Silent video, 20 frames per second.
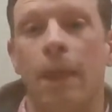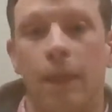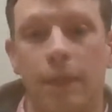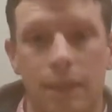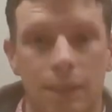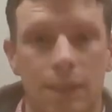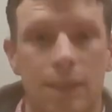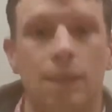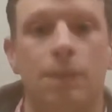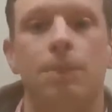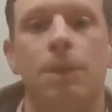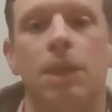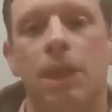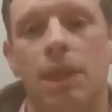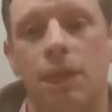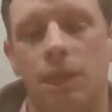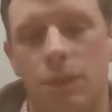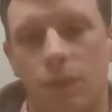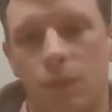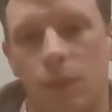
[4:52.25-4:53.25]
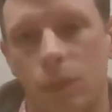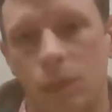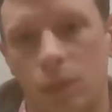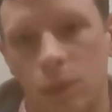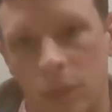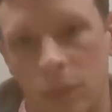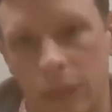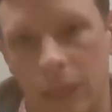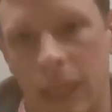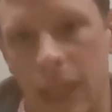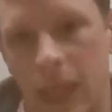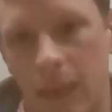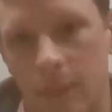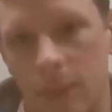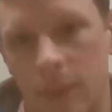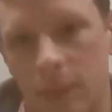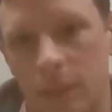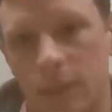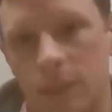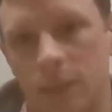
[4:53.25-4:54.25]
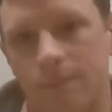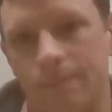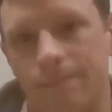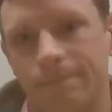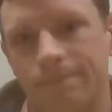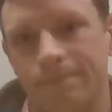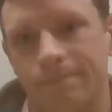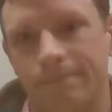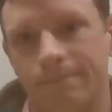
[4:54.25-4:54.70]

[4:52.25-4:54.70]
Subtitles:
This is the beginnings of what's called capitalism.